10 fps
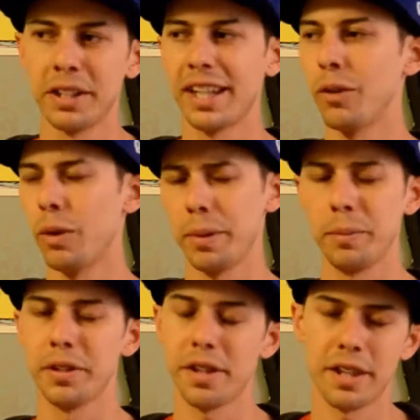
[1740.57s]
I don't want
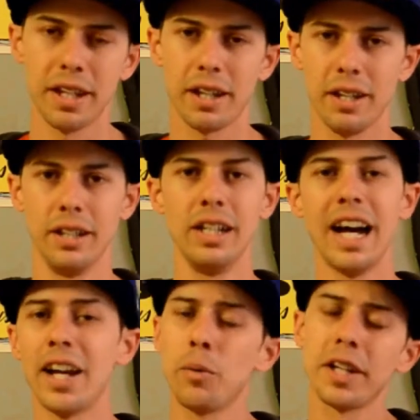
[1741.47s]
people to think
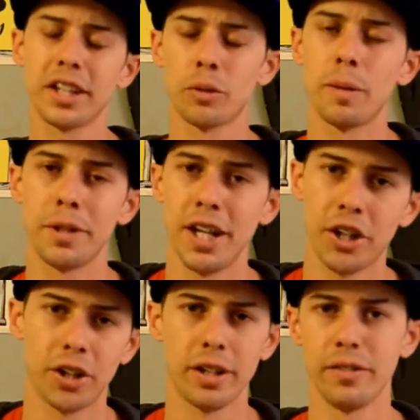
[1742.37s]
I don't want to get the
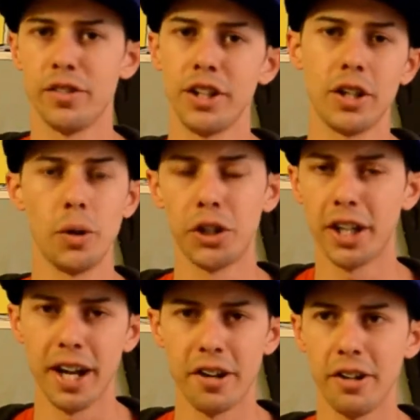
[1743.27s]
reputation of the
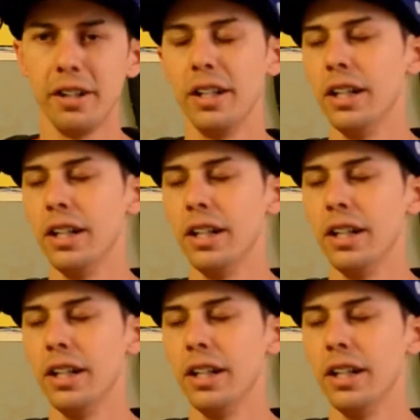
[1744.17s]
negotiator,